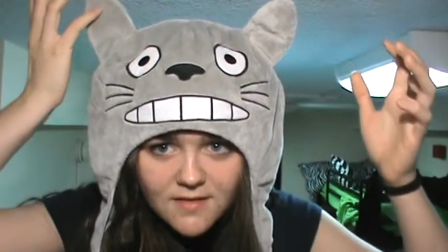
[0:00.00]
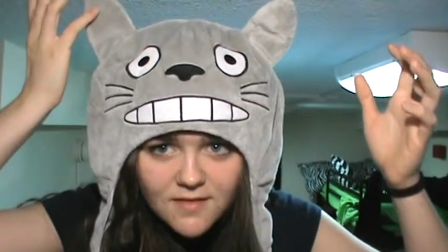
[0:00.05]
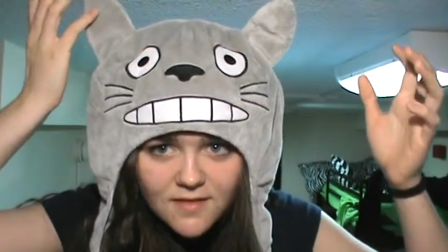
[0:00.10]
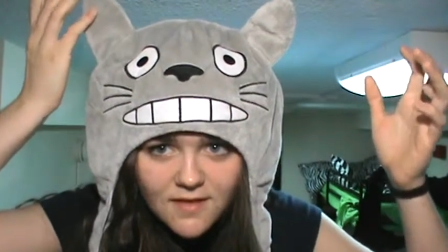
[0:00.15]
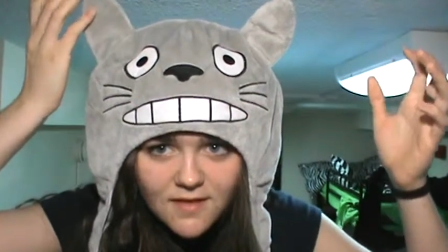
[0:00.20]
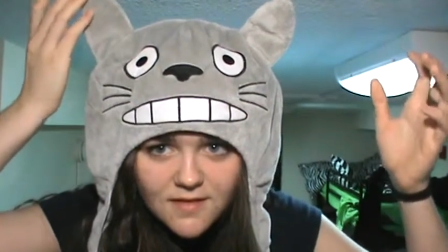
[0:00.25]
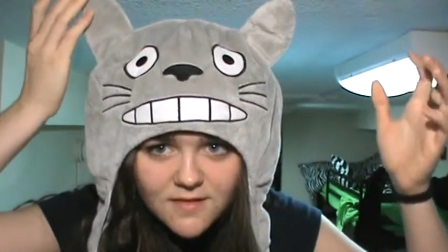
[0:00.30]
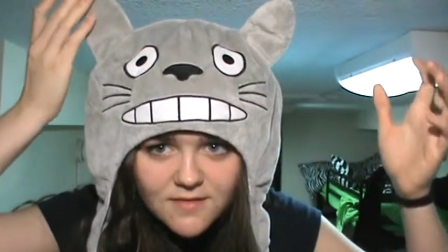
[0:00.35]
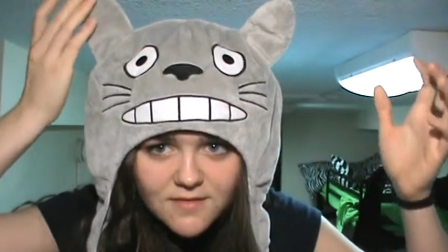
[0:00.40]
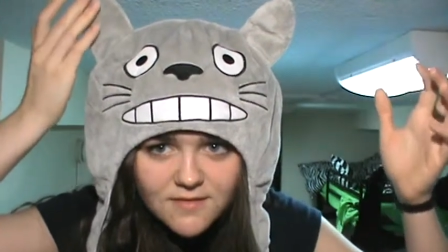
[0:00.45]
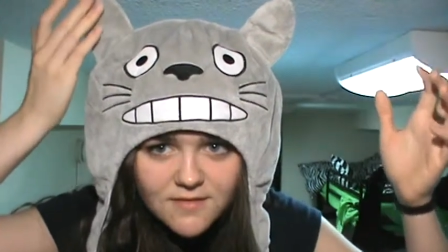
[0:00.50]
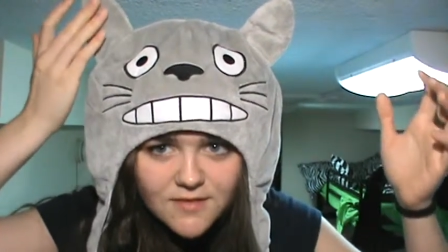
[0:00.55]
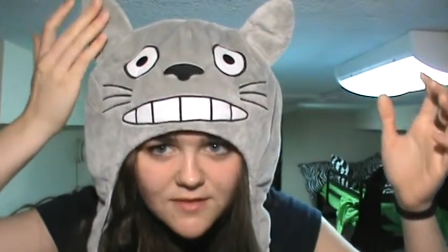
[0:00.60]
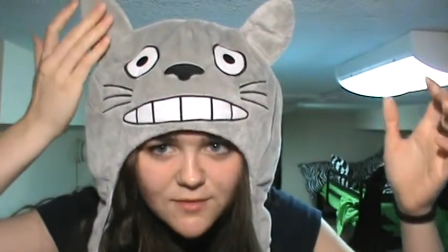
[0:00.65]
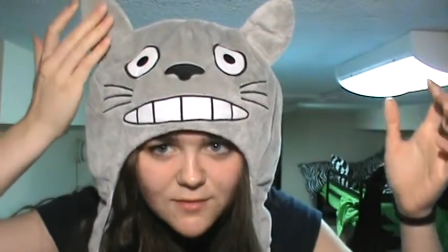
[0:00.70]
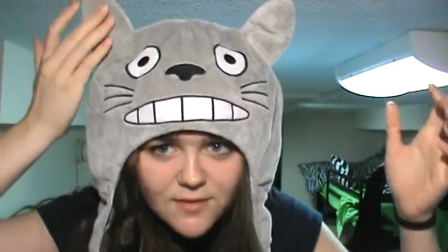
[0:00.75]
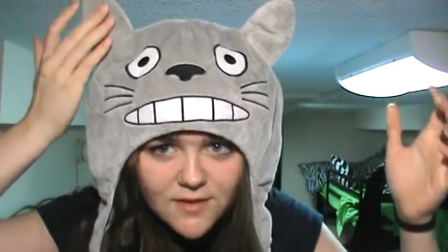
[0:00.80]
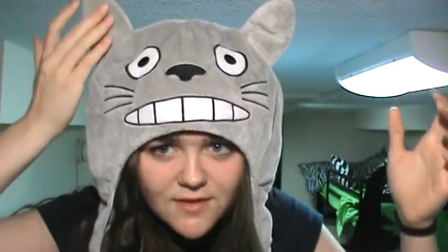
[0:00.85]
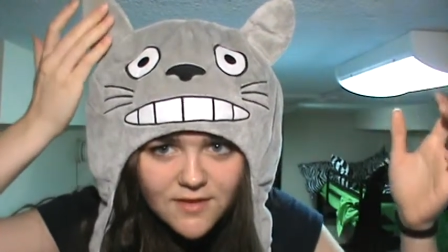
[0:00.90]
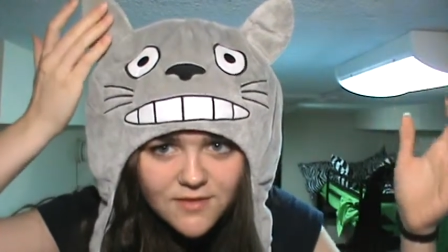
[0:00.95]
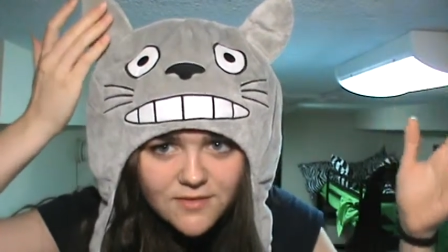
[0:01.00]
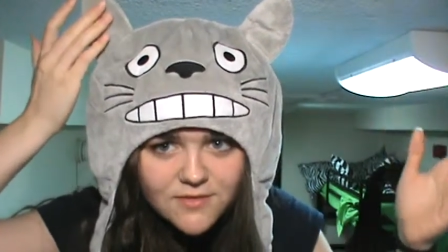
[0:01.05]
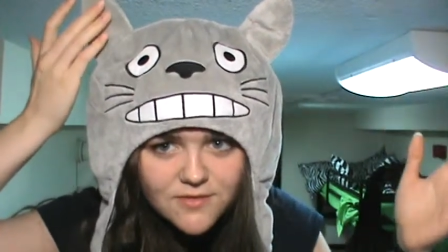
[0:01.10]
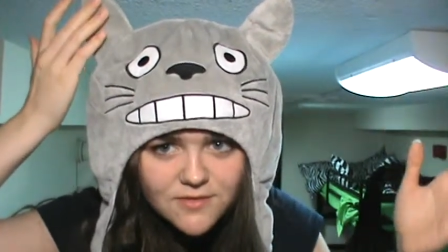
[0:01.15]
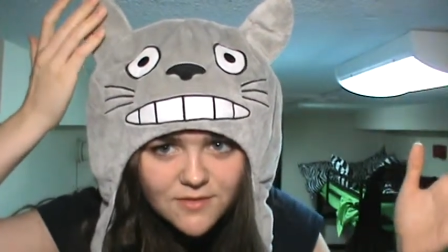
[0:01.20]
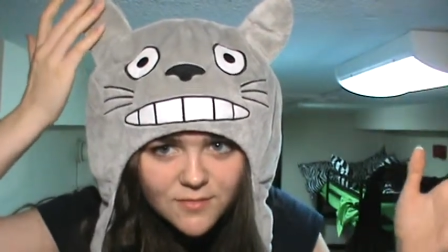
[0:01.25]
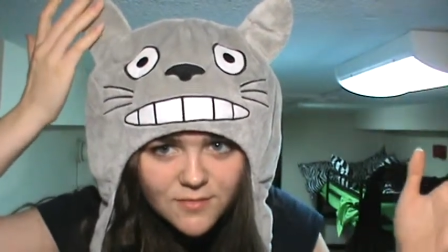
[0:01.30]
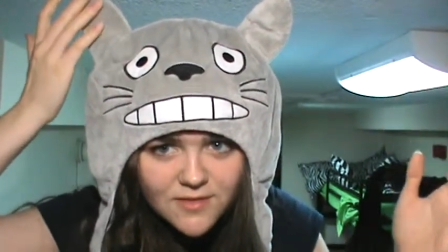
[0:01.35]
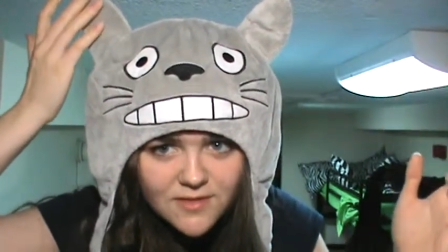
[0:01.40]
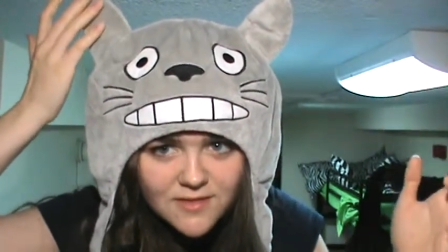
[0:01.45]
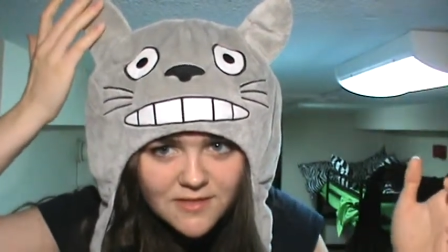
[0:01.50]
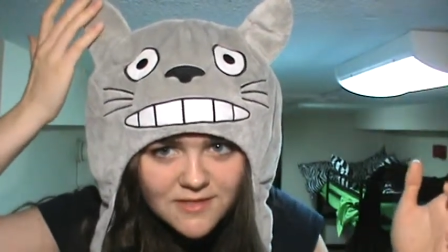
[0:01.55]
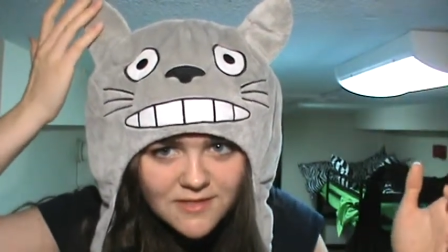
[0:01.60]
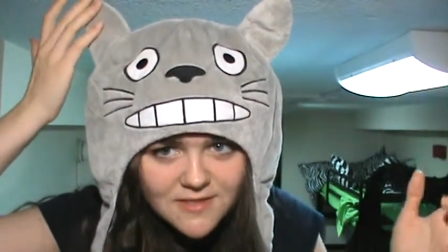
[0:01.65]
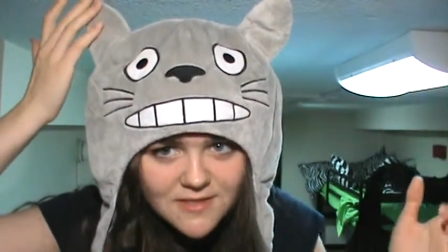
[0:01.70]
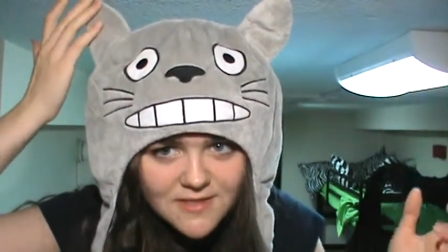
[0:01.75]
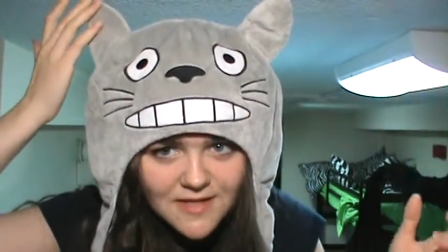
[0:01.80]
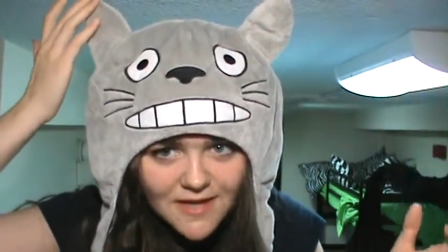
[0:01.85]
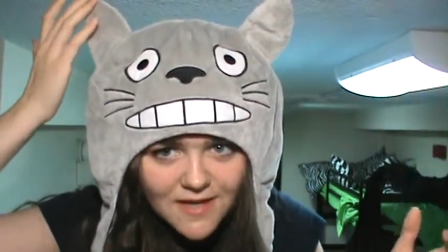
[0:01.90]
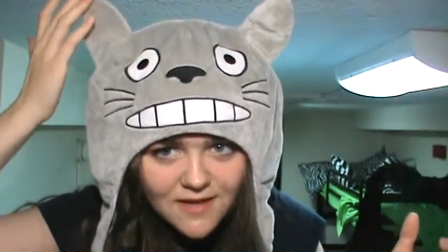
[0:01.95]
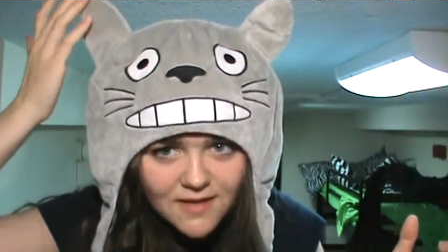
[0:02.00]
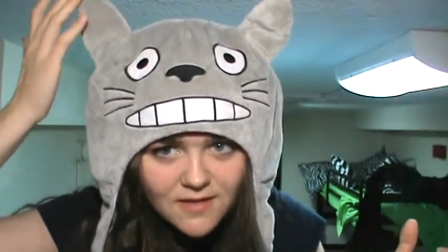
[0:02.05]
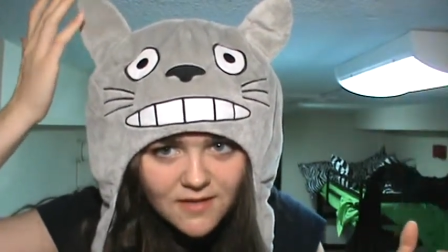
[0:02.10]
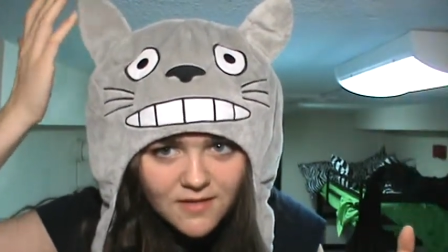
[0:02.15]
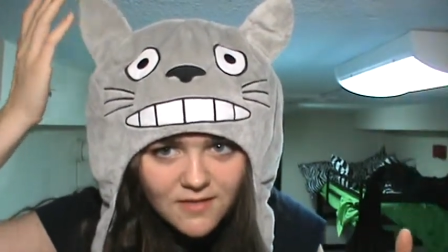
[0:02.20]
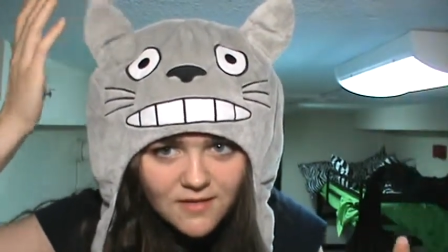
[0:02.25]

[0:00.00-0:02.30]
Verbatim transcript: Like three years or something. Stay.